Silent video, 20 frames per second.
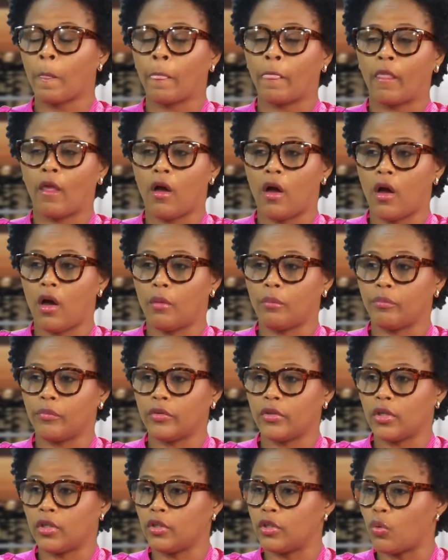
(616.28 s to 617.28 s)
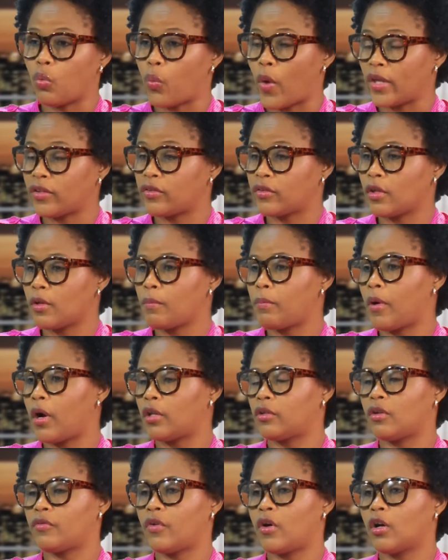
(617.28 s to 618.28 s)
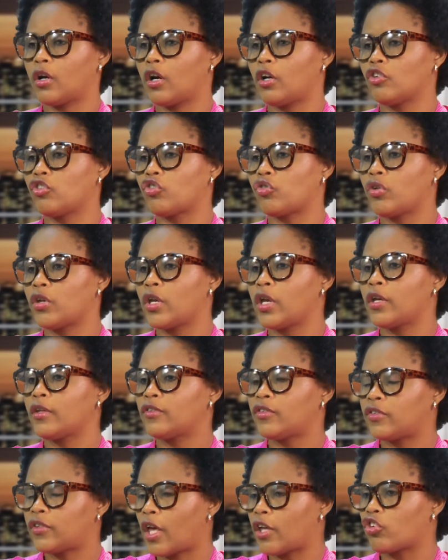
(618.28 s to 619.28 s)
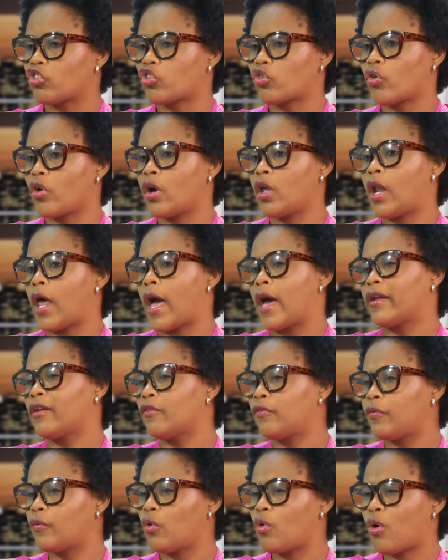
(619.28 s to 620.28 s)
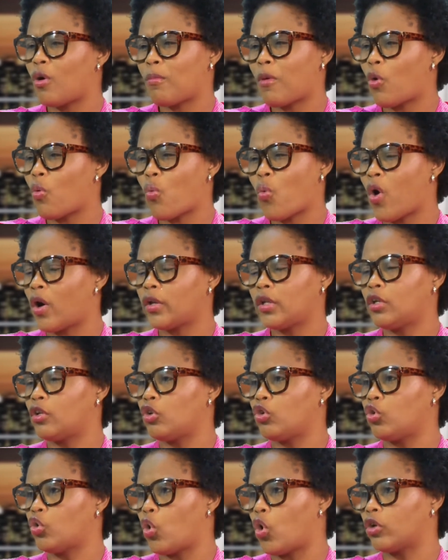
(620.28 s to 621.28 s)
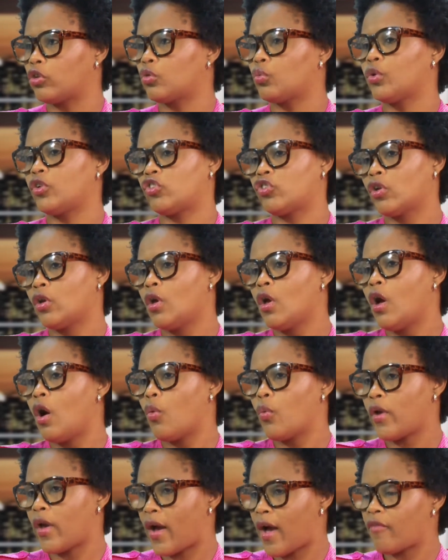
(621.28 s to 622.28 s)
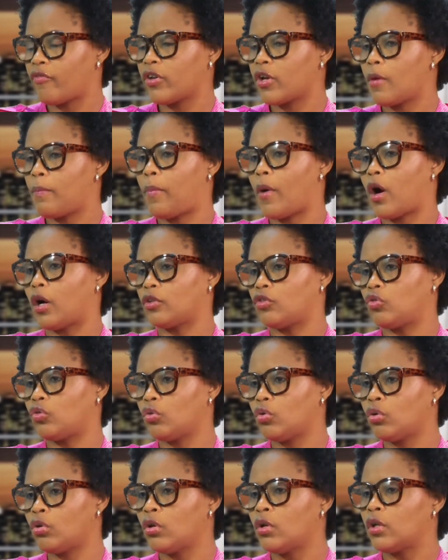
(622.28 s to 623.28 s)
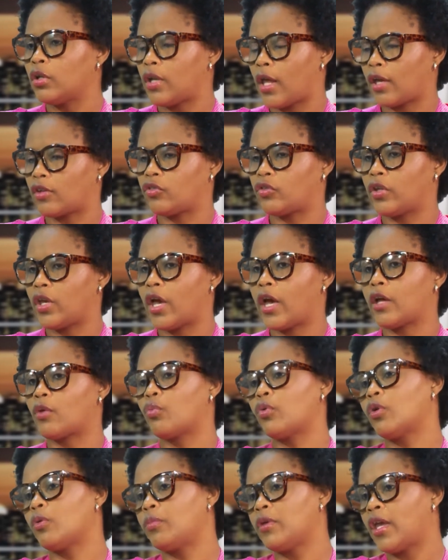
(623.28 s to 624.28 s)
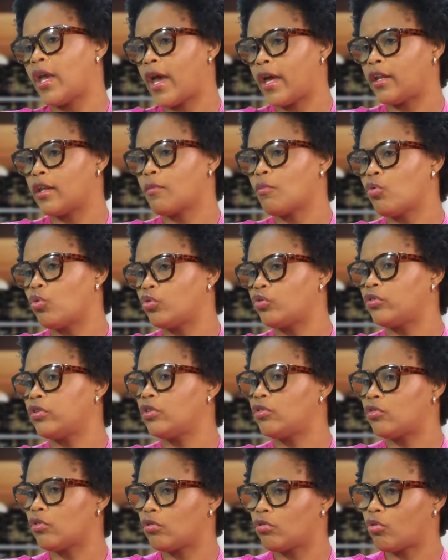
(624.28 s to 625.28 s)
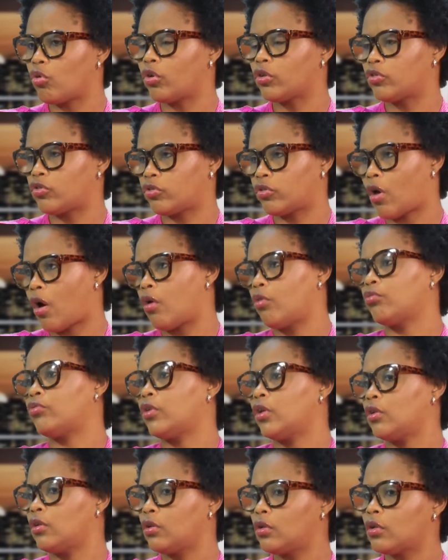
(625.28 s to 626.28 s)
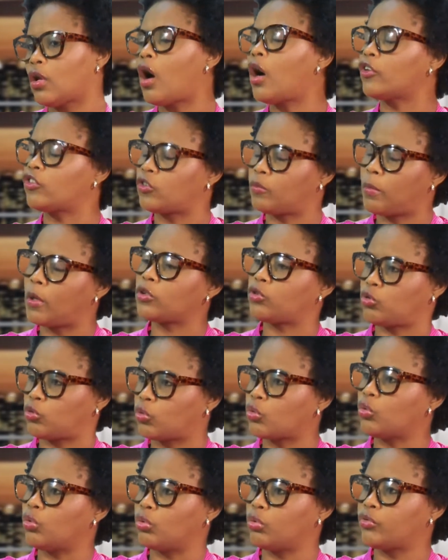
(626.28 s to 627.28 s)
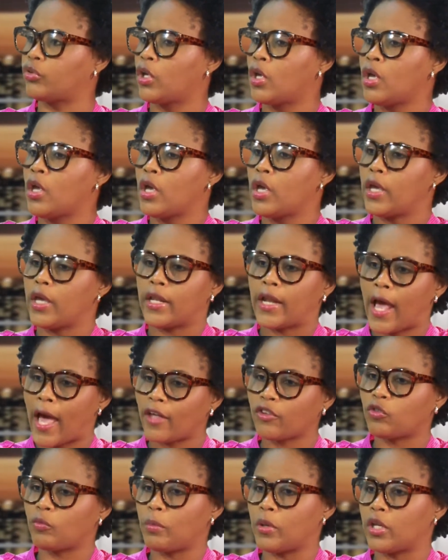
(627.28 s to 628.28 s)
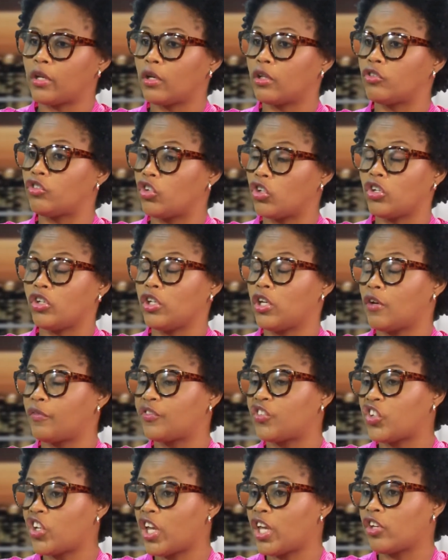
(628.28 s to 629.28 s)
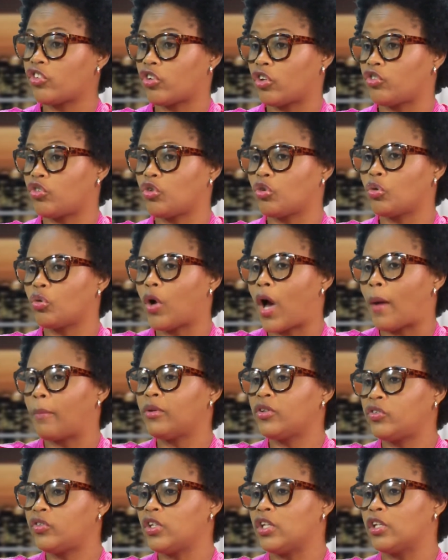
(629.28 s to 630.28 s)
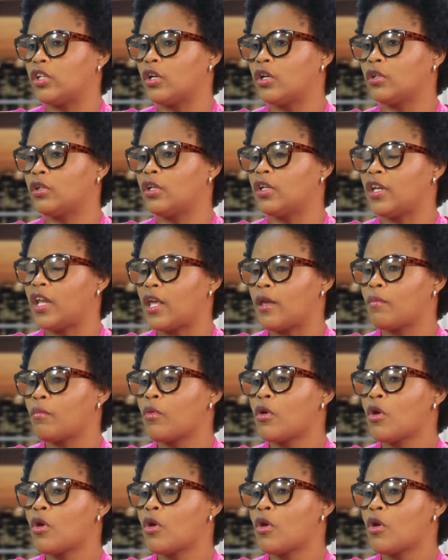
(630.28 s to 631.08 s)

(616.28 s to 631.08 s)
Um, in the western part of our country, central, and about one in the north, which we are having a part two next year, and we'll be heading mostly to north, south, and mm. the hotspot schools. Mm. It has been a journey of change. As you know, Abyssinia, the name